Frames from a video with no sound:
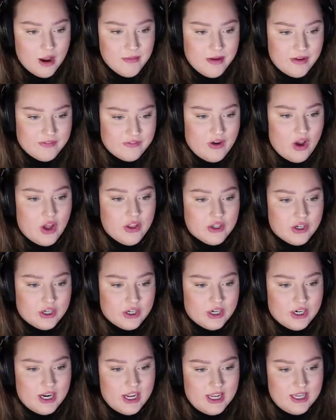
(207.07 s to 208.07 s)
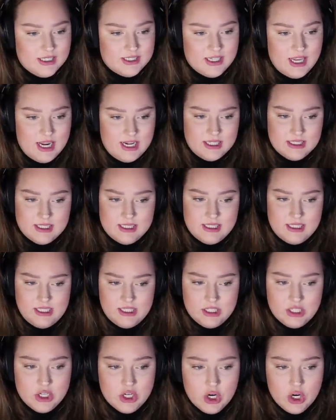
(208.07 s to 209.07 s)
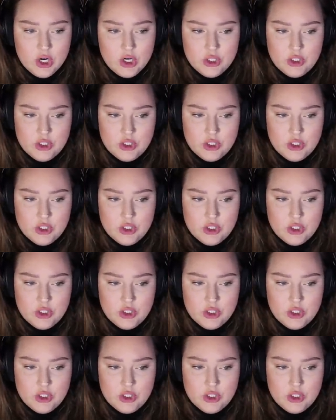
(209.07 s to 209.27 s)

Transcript: and my father is a senior